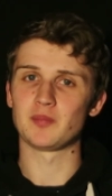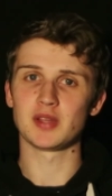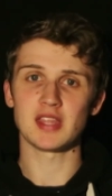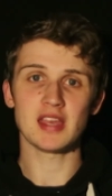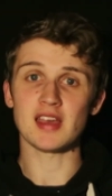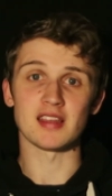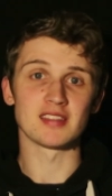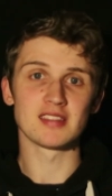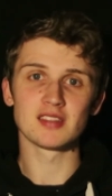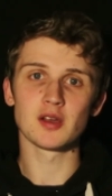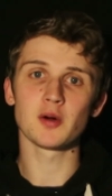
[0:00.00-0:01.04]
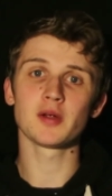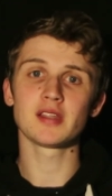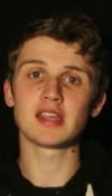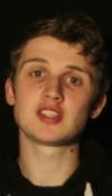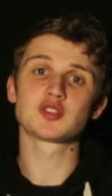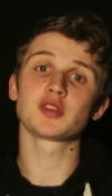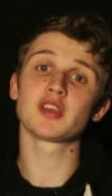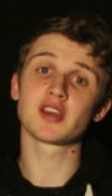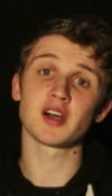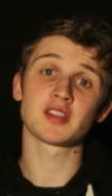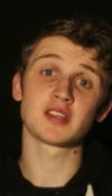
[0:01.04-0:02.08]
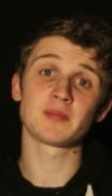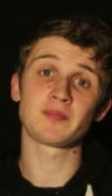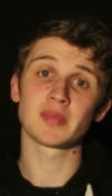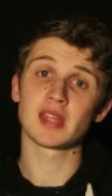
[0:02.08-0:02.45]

but yeah, go on, enjoy your garden,